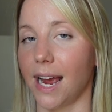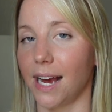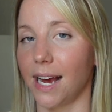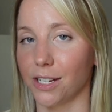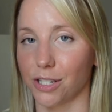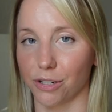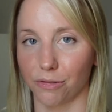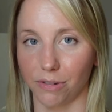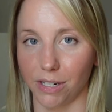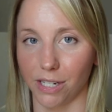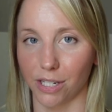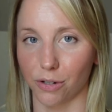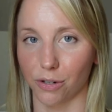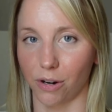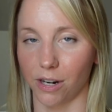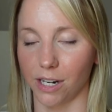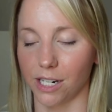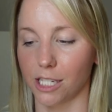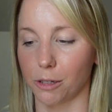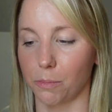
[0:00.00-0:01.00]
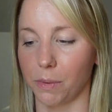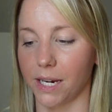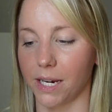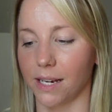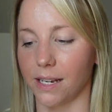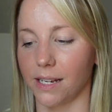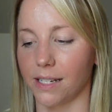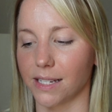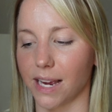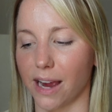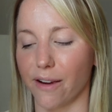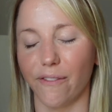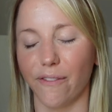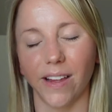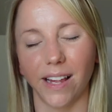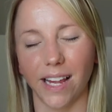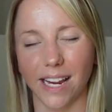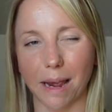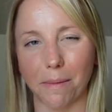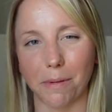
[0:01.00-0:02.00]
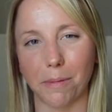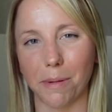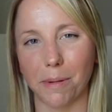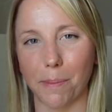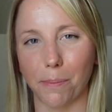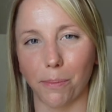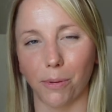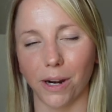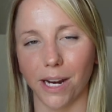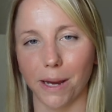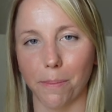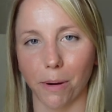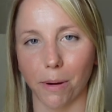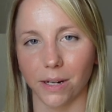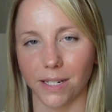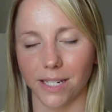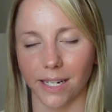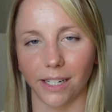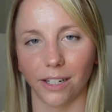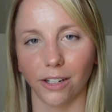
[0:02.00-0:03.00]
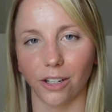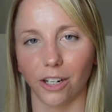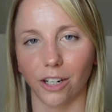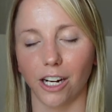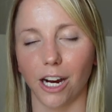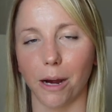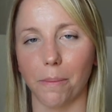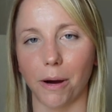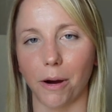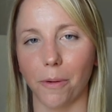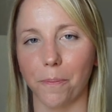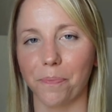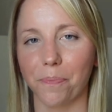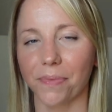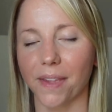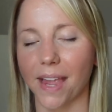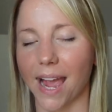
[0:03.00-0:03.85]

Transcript: as a resource because I feel like I'm going to be pretty particular about